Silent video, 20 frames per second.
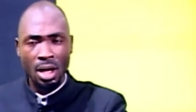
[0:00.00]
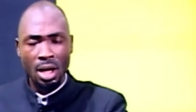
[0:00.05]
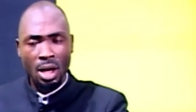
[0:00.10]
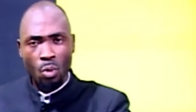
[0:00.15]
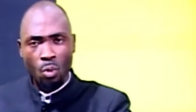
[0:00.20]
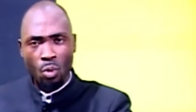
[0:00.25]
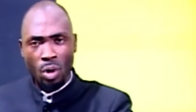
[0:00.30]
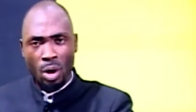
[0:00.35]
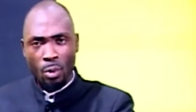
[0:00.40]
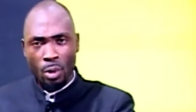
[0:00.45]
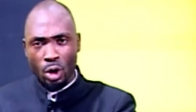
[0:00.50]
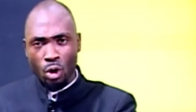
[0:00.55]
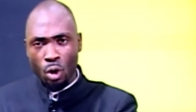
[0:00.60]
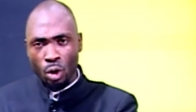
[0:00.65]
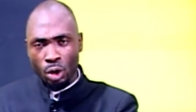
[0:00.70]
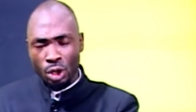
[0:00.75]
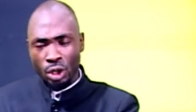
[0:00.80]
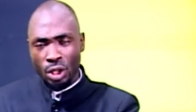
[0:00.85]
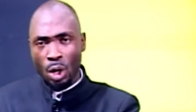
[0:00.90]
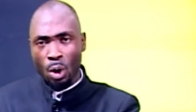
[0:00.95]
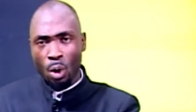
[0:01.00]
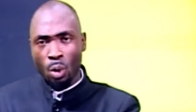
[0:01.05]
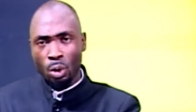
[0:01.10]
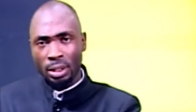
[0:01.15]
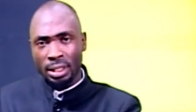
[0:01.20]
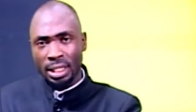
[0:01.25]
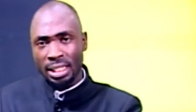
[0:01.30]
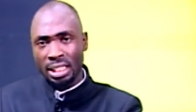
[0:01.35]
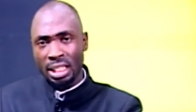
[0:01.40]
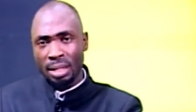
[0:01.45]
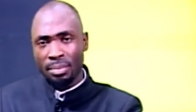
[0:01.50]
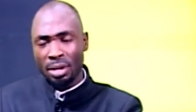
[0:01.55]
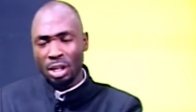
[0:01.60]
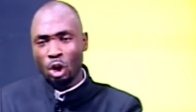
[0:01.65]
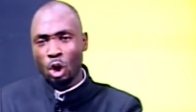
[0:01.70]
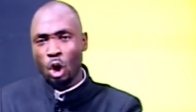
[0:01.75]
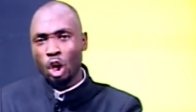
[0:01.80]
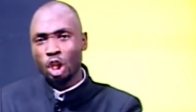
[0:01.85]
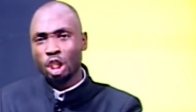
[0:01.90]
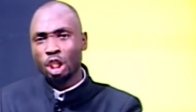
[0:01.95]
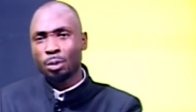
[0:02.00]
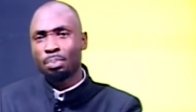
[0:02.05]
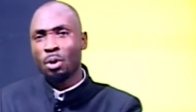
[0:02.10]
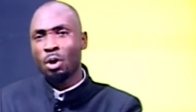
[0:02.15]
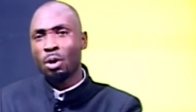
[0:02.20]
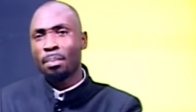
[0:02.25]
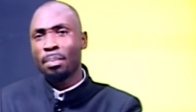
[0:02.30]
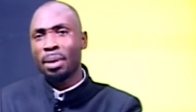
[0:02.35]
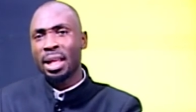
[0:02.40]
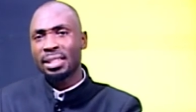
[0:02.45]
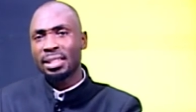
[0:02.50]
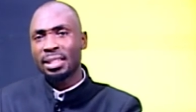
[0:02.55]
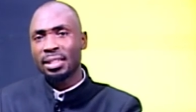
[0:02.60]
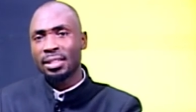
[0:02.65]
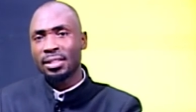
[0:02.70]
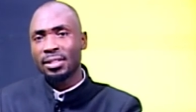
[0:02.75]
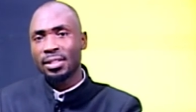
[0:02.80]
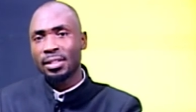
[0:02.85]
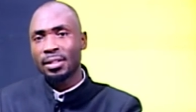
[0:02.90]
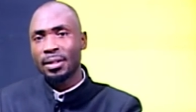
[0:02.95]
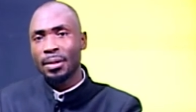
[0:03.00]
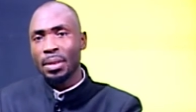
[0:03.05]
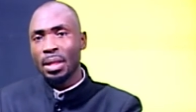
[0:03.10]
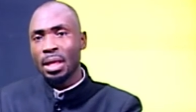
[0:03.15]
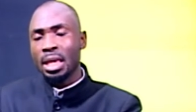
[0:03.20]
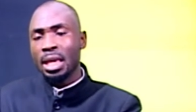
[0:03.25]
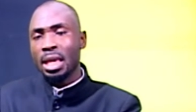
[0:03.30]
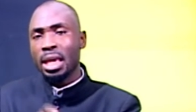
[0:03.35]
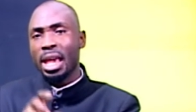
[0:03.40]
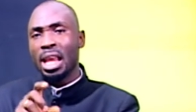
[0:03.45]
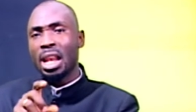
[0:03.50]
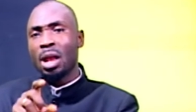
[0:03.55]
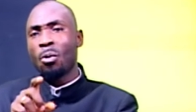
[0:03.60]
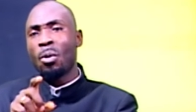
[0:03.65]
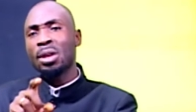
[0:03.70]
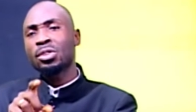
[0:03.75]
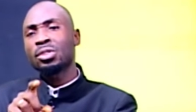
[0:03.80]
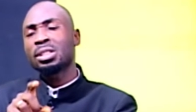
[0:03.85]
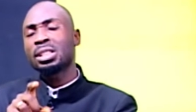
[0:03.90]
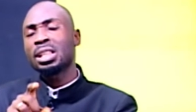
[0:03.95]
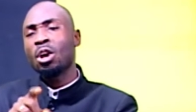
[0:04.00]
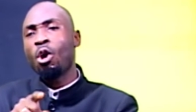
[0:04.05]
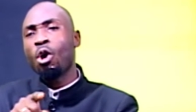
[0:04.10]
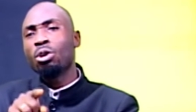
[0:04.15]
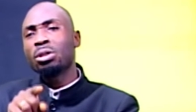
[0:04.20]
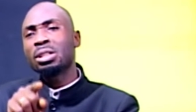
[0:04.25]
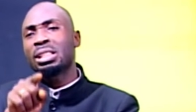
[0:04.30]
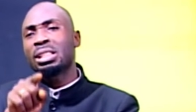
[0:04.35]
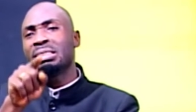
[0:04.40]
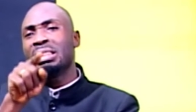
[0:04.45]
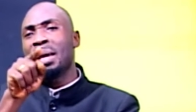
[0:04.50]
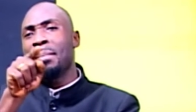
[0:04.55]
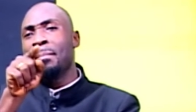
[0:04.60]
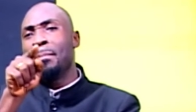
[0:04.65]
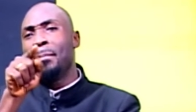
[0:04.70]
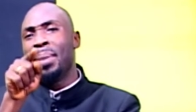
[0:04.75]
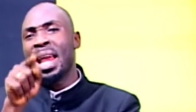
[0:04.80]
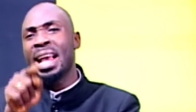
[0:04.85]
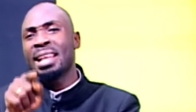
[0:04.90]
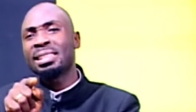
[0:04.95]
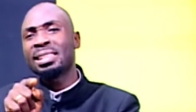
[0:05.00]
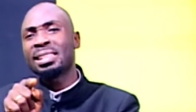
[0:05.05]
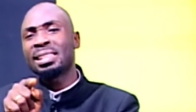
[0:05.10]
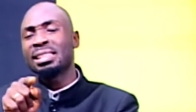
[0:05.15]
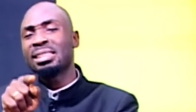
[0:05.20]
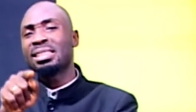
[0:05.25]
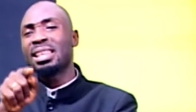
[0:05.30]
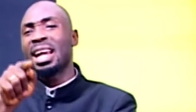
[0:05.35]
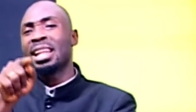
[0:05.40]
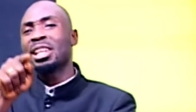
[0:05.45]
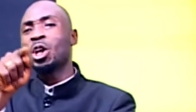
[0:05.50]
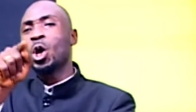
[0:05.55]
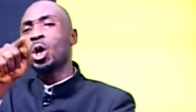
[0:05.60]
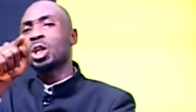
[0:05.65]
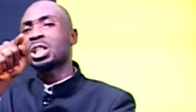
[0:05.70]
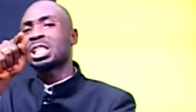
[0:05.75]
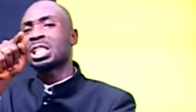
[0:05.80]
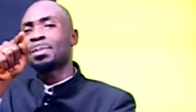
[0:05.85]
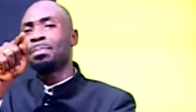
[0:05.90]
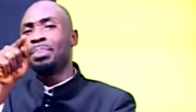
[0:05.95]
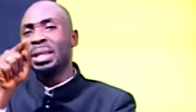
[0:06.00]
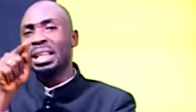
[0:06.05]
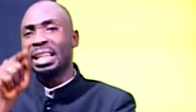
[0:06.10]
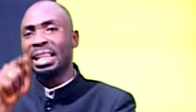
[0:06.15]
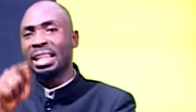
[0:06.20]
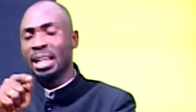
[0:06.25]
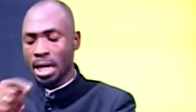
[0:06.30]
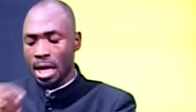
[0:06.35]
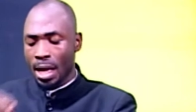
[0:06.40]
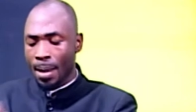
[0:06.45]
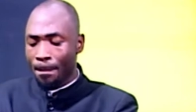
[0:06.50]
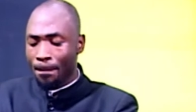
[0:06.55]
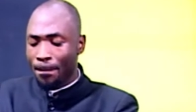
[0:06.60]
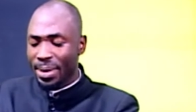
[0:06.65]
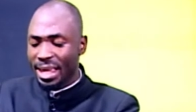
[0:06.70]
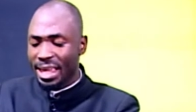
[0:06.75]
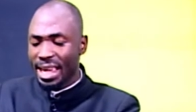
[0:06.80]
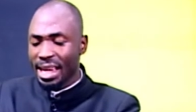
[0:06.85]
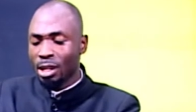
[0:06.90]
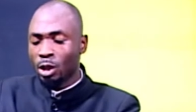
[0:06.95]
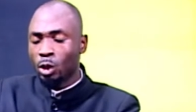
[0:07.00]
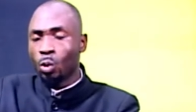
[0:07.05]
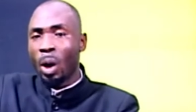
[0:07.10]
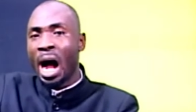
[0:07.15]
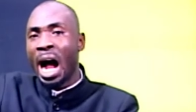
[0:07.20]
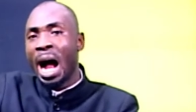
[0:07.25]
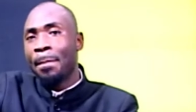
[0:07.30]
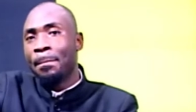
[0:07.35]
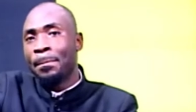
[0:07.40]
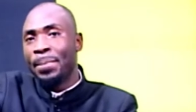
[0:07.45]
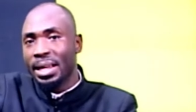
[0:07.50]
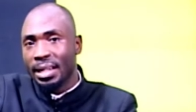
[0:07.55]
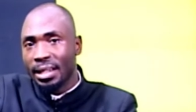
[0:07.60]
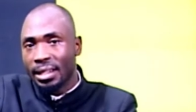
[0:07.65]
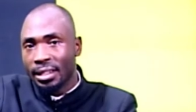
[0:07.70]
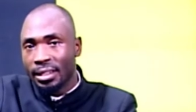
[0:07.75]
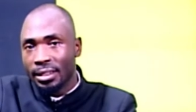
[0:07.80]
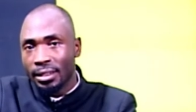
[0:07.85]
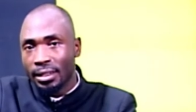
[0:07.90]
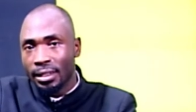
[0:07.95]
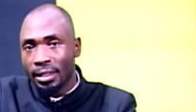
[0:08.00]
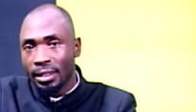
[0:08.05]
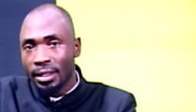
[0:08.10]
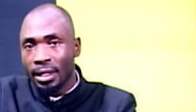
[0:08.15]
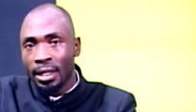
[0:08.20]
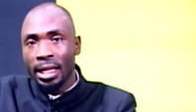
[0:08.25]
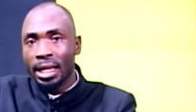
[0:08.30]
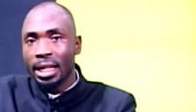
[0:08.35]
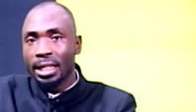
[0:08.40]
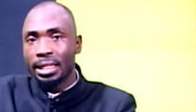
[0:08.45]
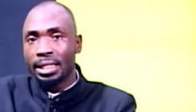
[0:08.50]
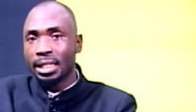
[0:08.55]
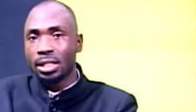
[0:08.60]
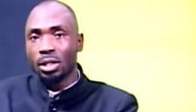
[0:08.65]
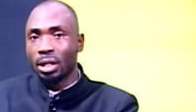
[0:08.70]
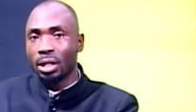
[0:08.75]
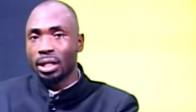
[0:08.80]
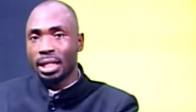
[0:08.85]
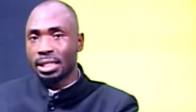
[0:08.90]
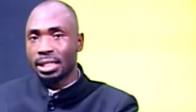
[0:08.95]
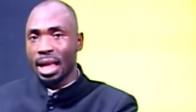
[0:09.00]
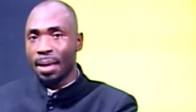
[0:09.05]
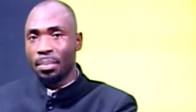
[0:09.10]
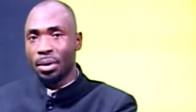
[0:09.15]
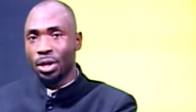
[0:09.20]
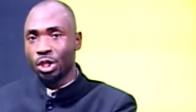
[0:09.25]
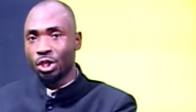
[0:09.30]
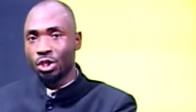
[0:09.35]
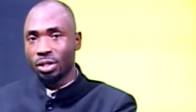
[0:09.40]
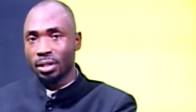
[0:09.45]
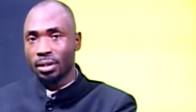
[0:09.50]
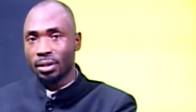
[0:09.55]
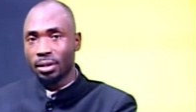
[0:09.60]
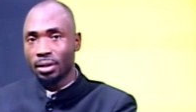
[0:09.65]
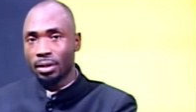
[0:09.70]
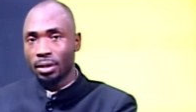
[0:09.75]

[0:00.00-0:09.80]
When we go to the Old Testament, God spoke blessings. And I want to say, until the blessings that God speaks begin to happen, it is not established.